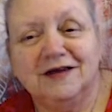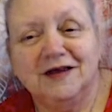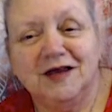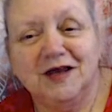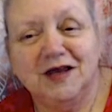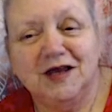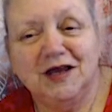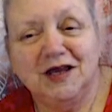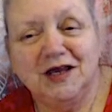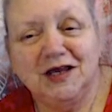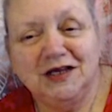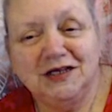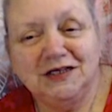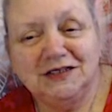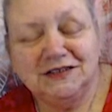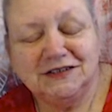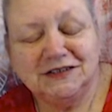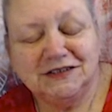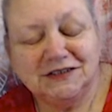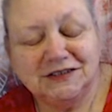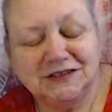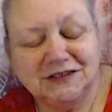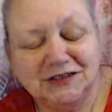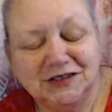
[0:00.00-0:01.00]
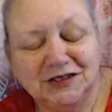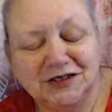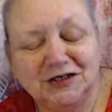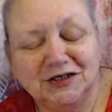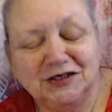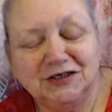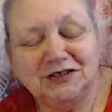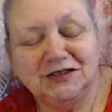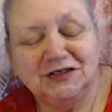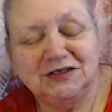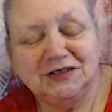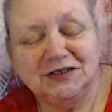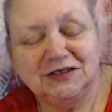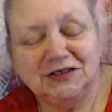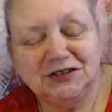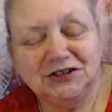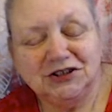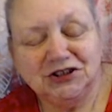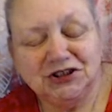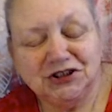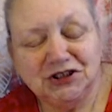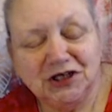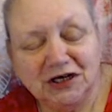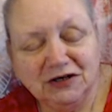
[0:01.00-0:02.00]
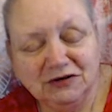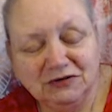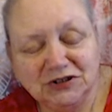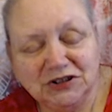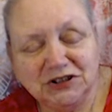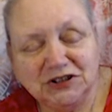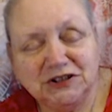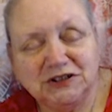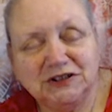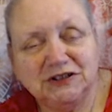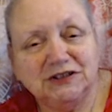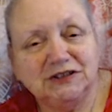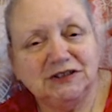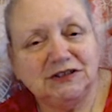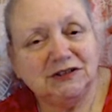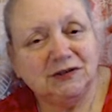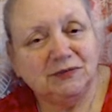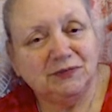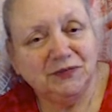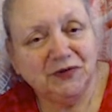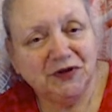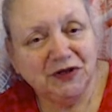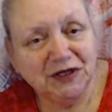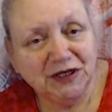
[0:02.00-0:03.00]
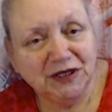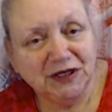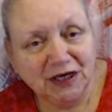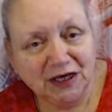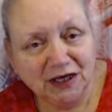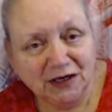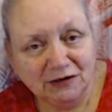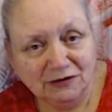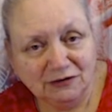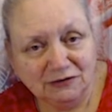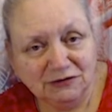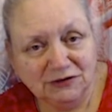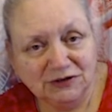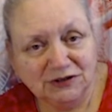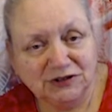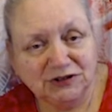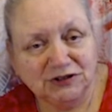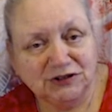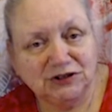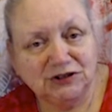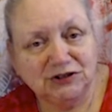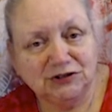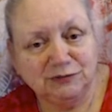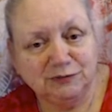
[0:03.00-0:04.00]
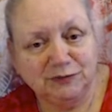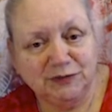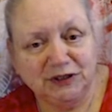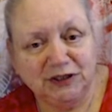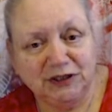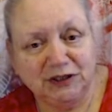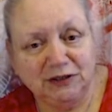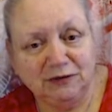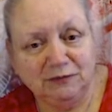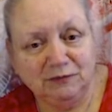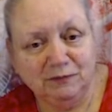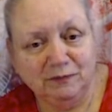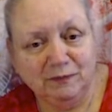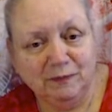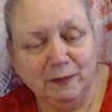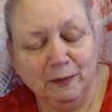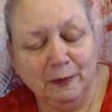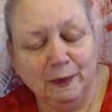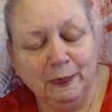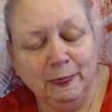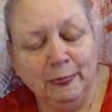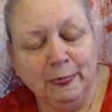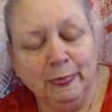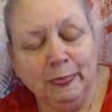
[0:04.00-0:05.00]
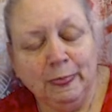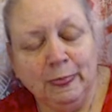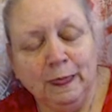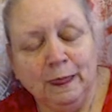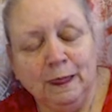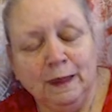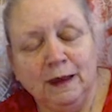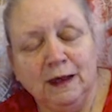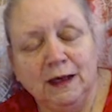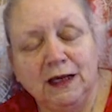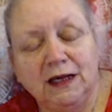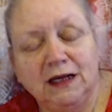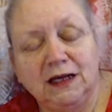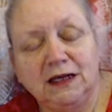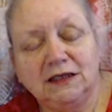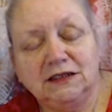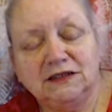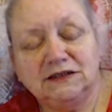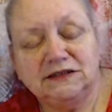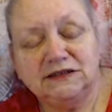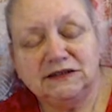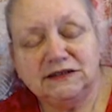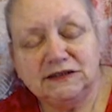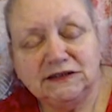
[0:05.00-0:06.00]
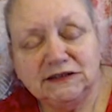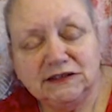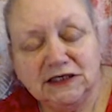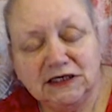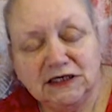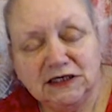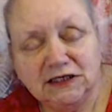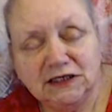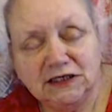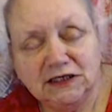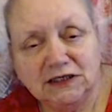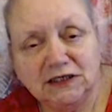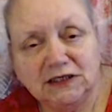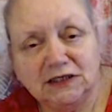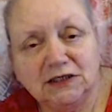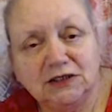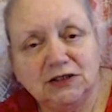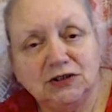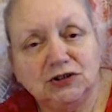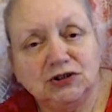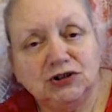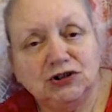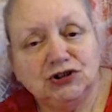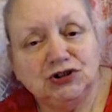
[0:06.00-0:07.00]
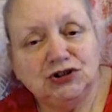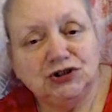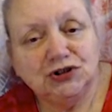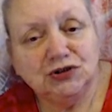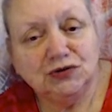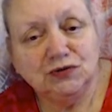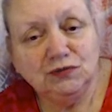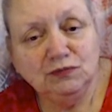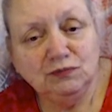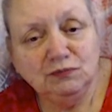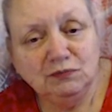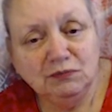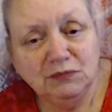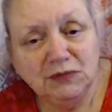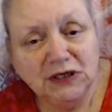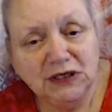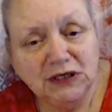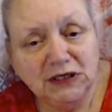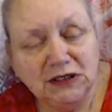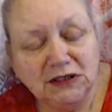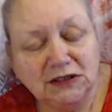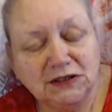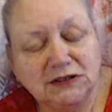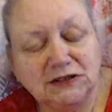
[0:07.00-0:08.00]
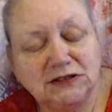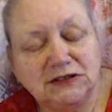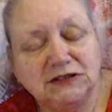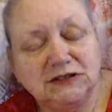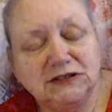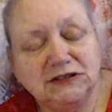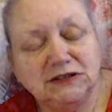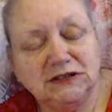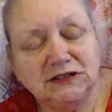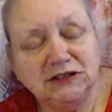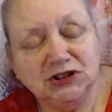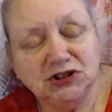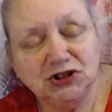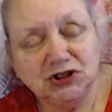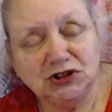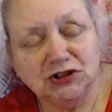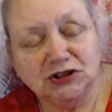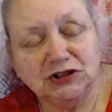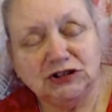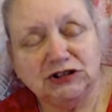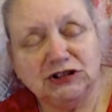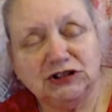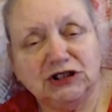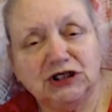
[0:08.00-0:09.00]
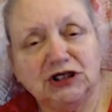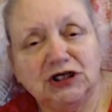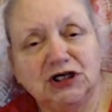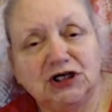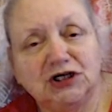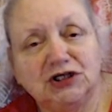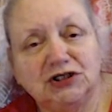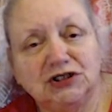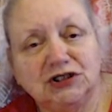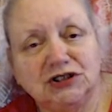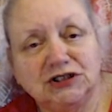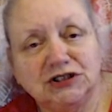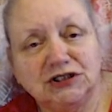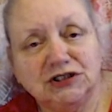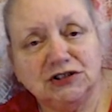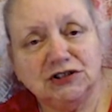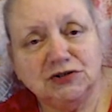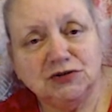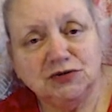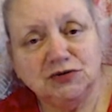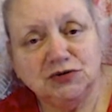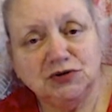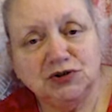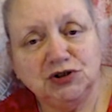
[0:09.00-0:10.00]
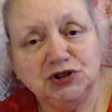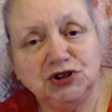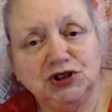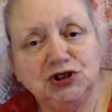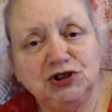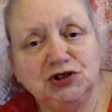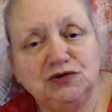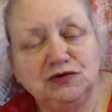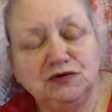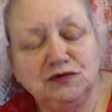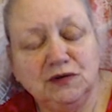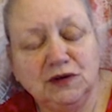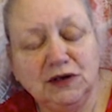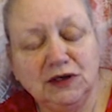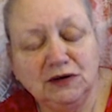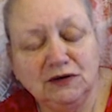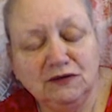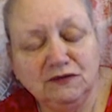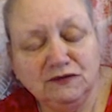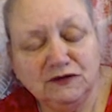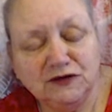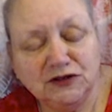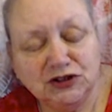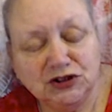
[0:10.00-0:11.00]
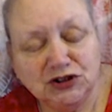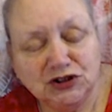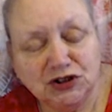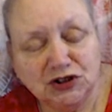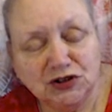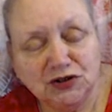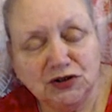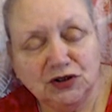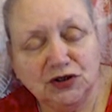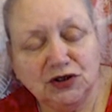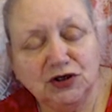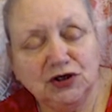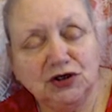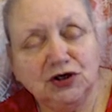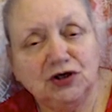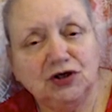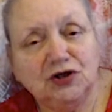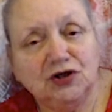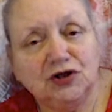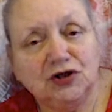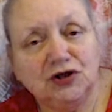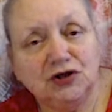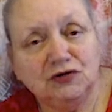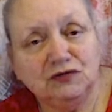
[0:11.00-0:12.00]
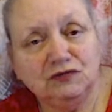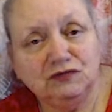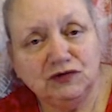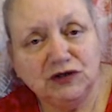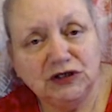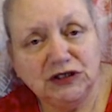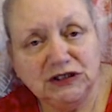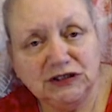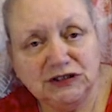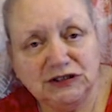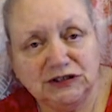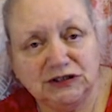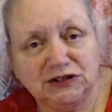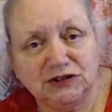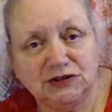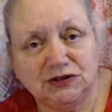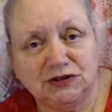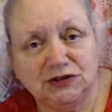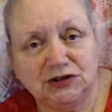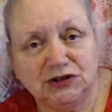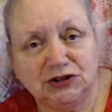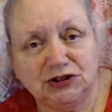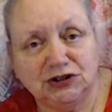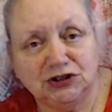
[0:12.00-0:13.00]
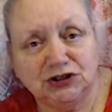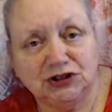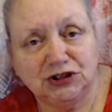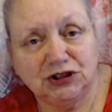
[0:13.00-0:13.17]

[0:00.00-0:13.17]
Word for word: it's shouting something else to me. It's saying don't make decisions until you have done the research.